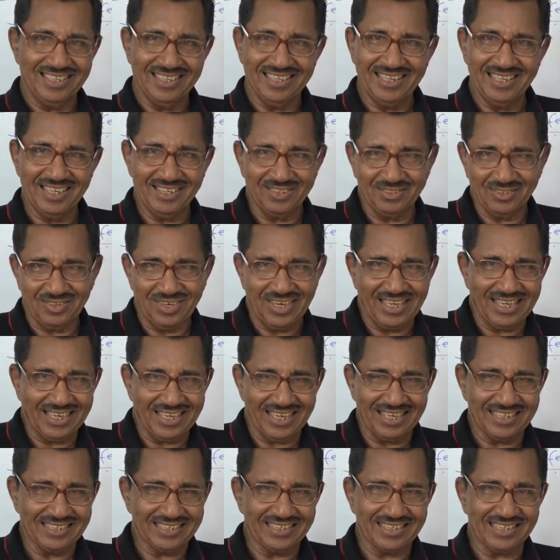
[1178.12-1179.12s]
That's all I
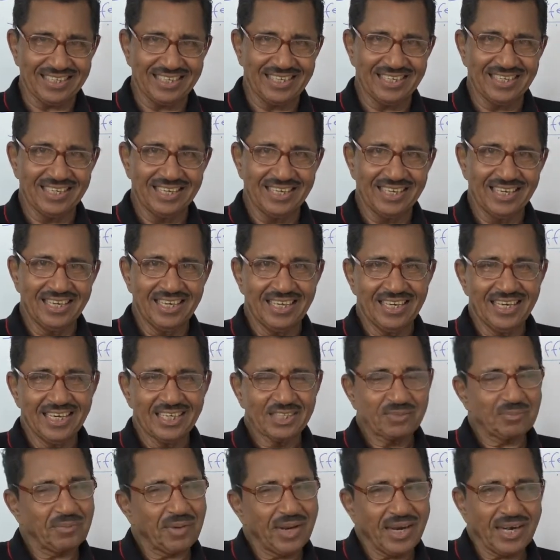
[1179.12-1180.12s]
can say.
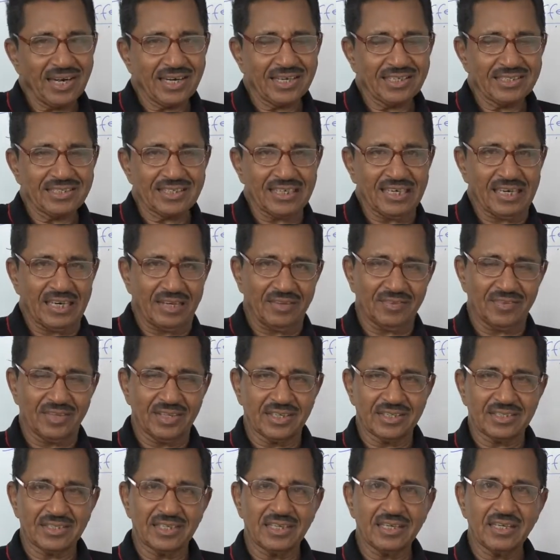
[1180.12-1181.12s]
It's my understanding of
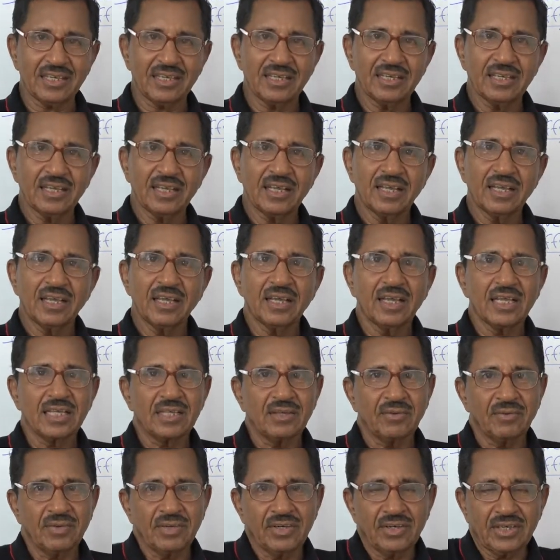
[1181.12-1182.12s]
things.
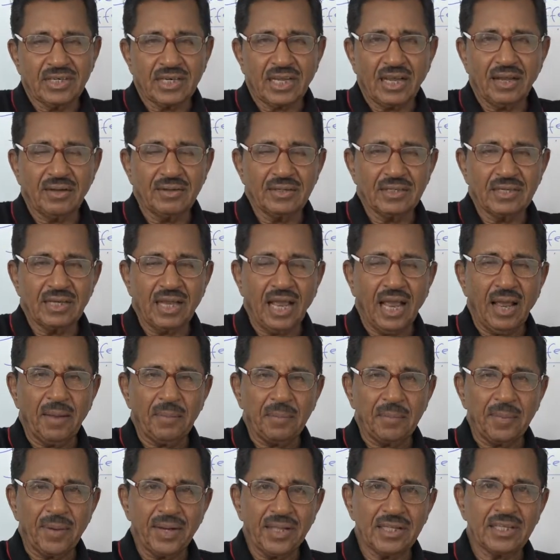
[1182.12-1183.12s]
When it can
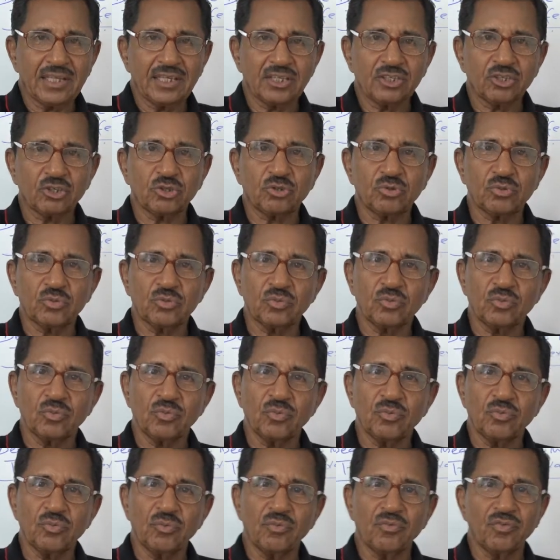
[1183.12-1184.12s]
apply this to
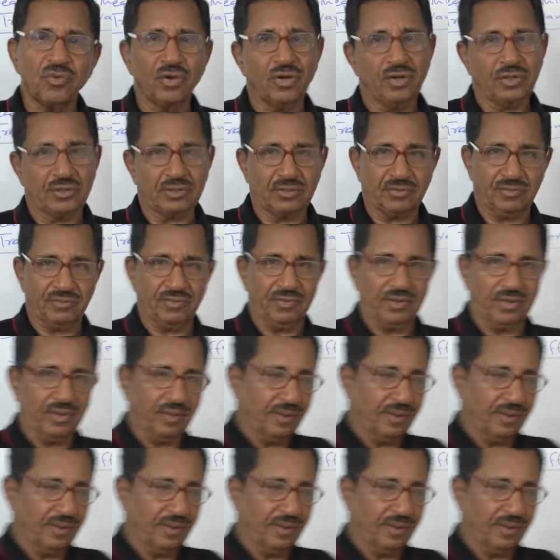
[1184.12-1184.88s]
philosophy.